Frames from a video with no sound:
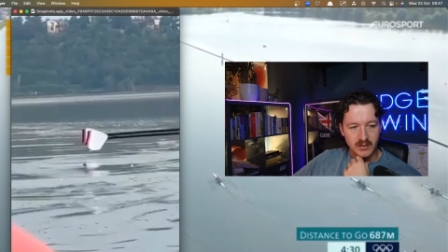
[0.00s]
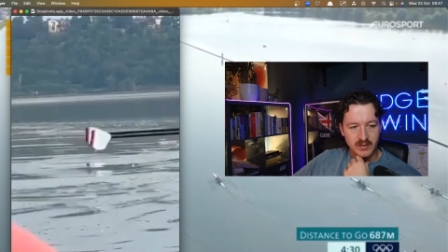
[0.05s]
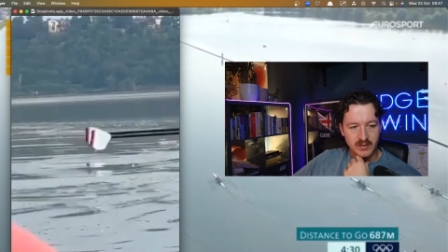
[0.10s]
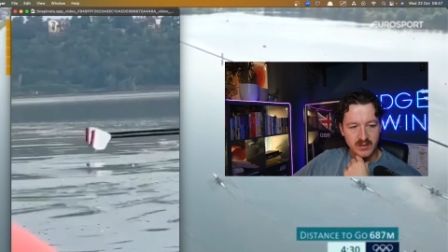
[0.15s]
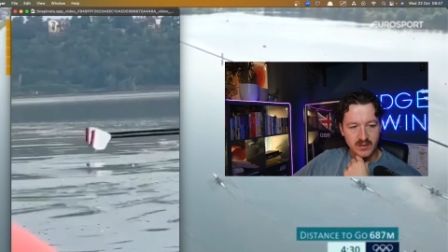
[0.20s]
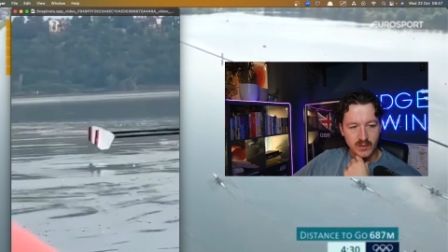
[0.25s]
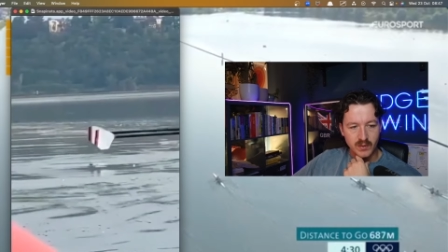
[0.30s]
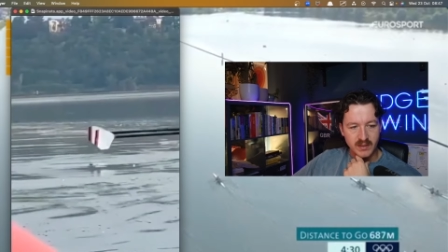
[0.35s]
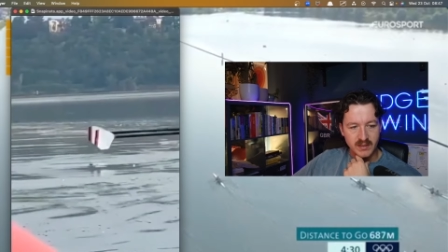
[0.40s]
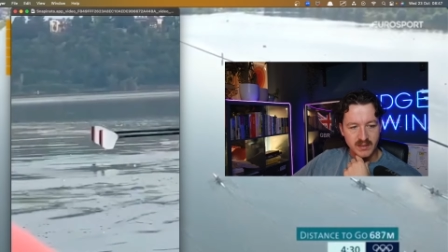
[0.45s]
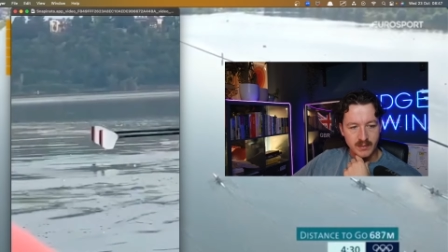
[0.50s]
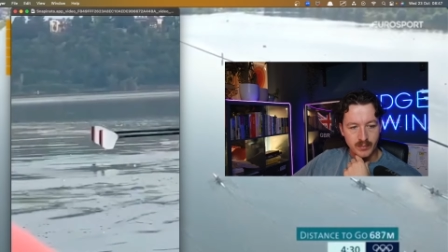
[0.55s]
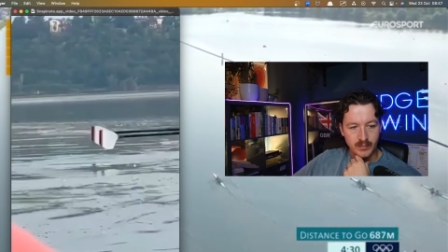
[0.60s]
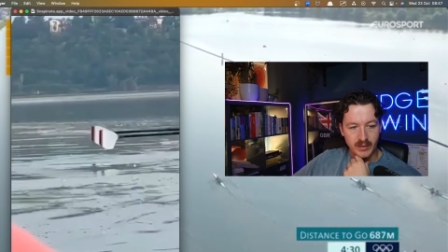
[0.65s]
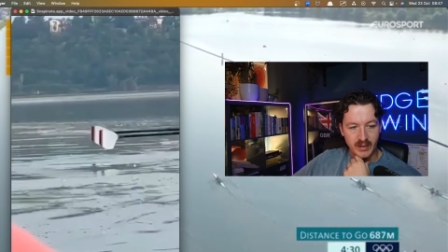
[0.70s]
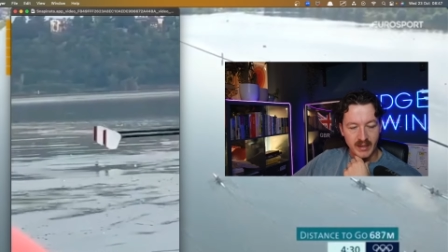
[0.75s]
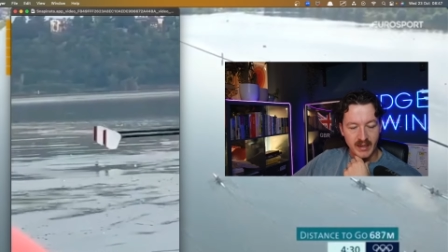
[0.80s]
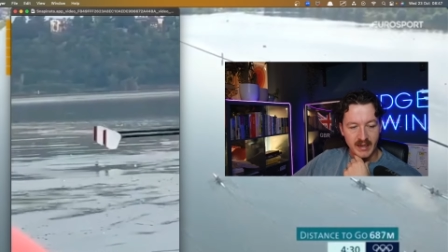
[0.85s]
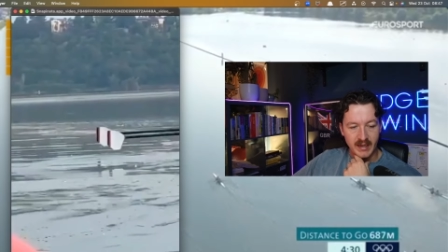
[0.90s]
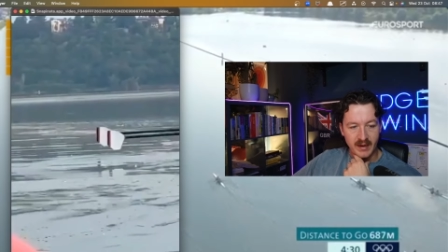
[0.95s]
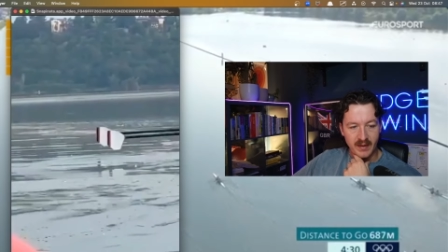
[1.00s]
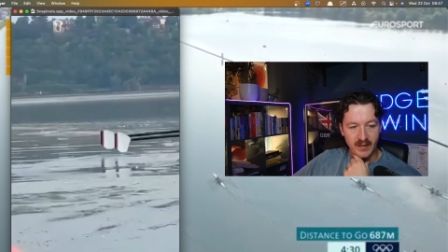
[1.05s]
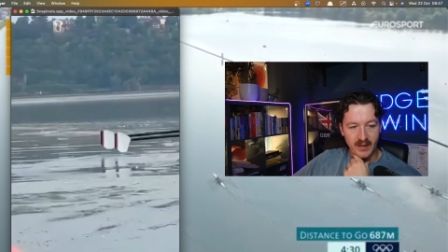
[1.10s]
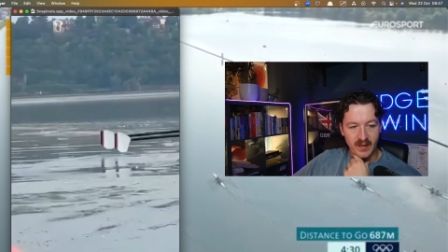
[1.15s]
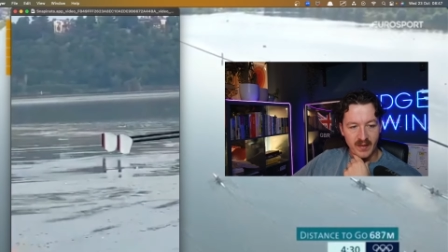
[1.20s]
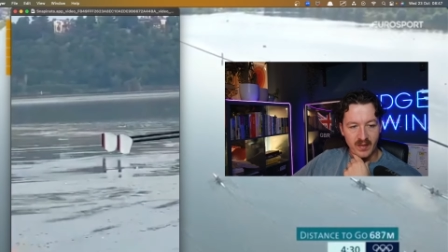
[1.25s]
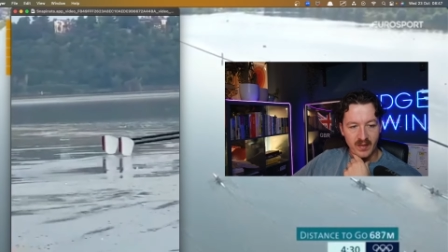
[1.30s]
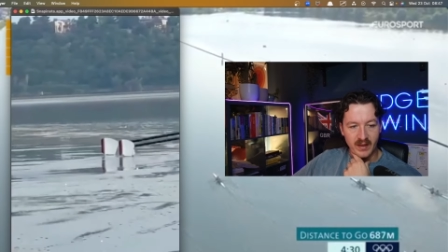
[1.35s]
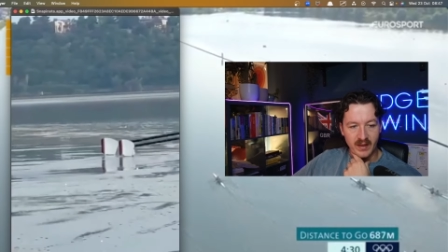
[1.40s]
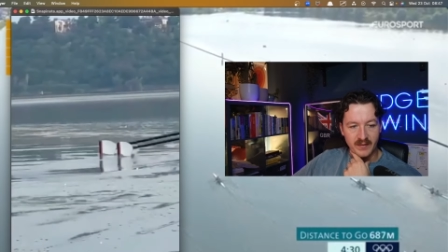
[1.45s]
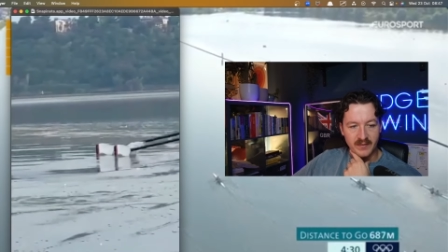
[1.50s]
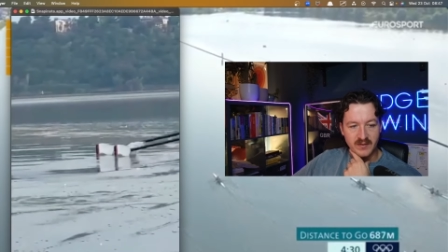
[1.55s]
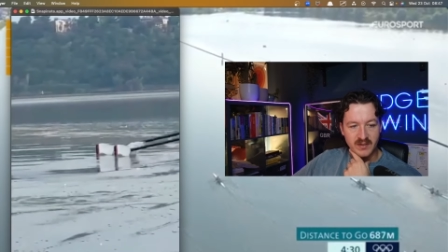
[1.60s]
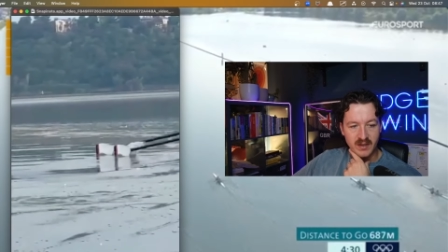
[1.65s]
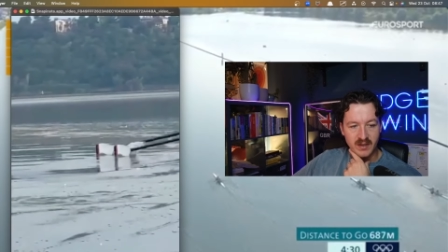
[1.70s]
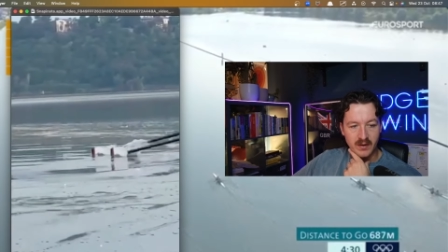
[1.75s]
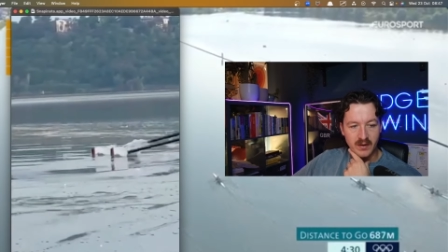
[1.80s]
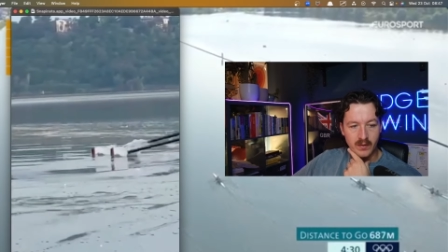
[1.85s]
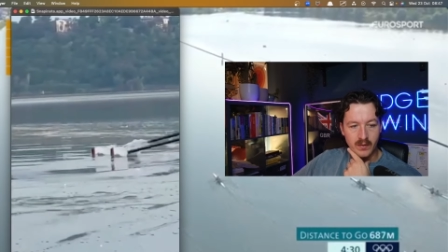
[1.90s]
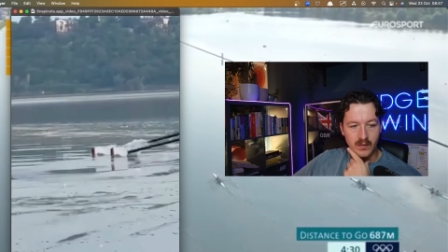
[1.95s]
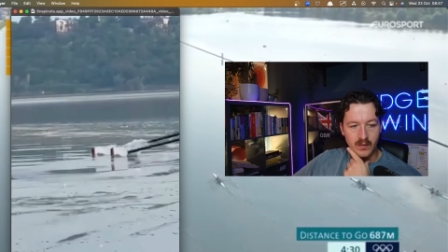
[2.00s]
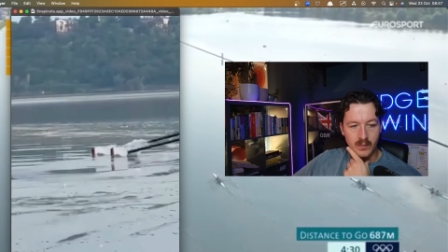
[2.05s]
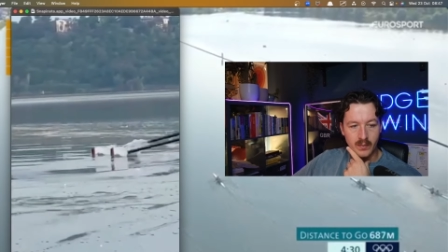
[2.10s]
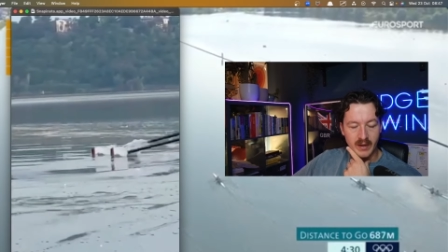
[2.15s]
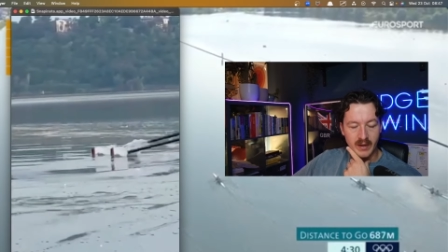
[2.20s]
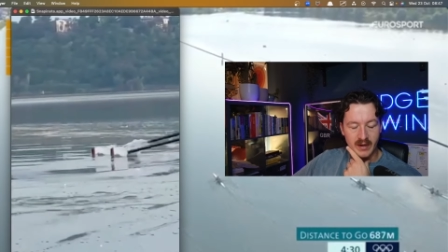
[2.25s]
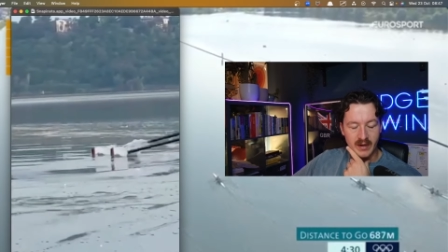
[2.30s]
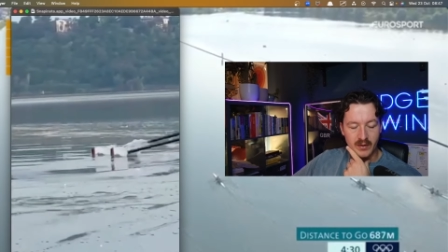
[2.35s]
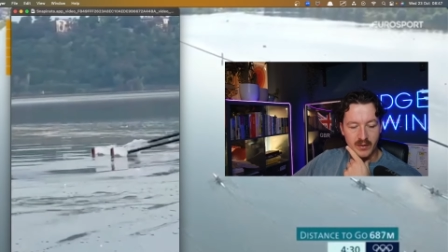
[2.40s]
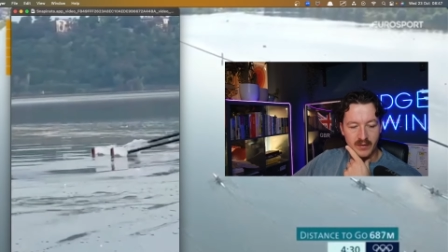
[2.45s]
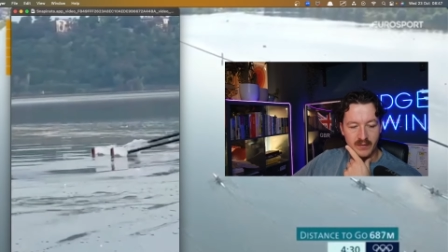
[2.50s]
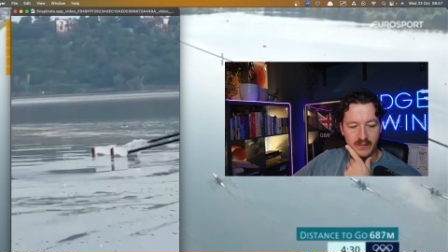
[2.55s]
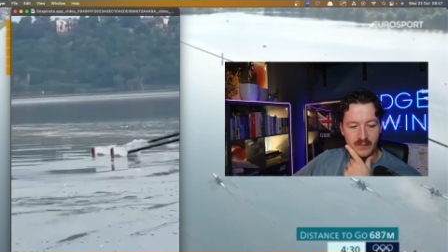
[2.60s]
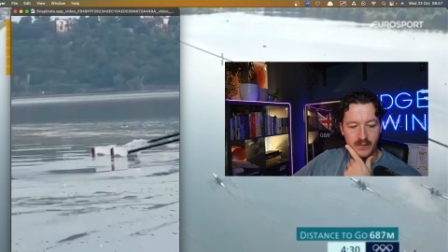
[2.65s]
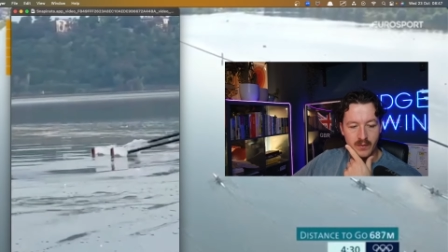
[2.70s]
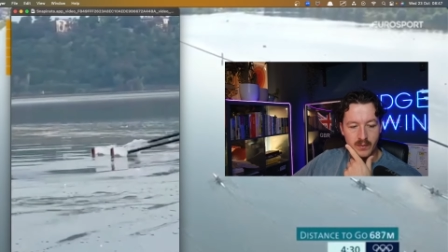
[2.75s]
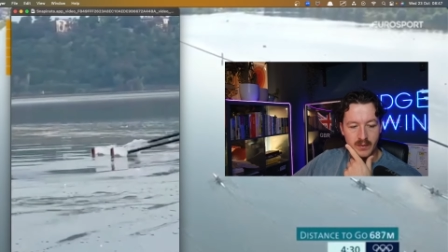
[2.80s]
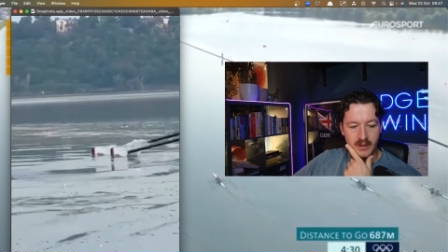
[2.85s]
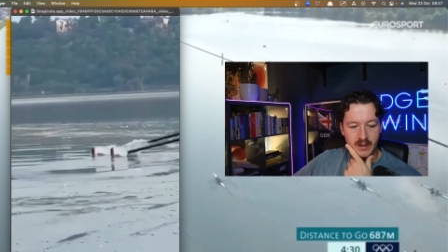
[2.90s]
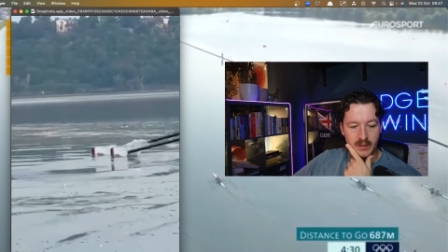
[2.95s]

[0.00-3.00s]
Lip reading: squares the blade, and then lifts it on the way going forward.